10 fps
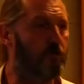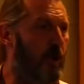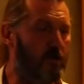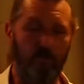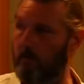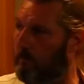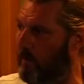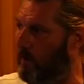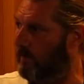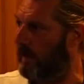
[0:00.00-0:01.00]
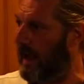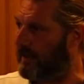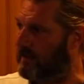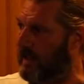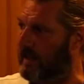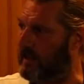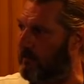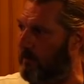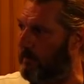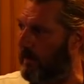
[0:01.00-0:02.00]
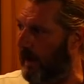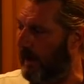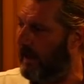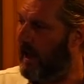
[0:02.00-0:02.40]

tracks are improved, extended and repaired,